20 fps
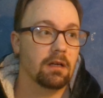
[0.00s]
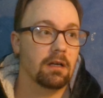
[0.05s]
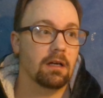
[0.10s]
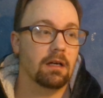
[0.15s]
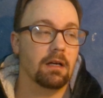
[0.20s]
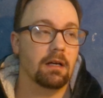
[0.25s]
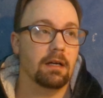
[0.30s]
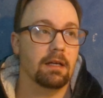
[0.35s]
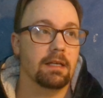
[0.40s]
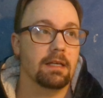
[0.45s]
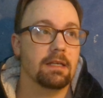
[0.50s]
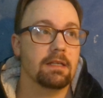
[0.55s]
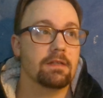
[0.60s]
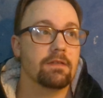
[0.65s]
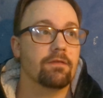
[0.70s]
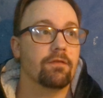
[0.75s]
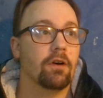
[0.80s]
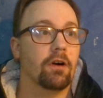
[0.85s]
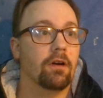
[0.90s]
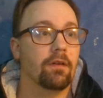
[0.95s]
uh,
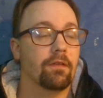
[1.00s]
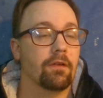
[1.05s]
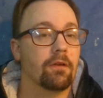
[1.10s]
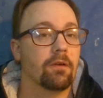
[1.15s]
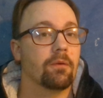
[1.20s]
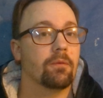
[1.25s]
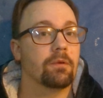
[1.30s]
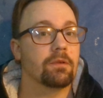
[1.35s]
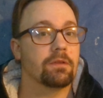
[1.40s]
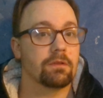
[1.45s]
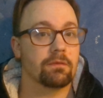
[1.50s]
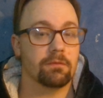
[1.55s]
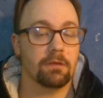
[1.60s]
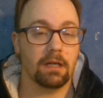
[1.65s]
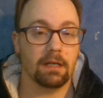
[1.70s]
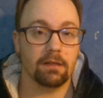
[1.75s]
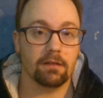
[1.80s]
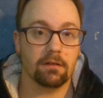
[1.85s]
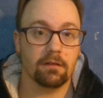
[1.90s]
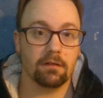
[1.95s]
his father was a
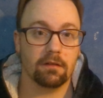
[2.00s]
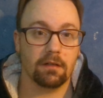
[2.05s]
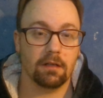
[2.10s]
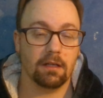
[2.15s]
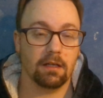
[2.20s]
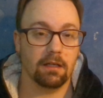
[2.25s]
writer,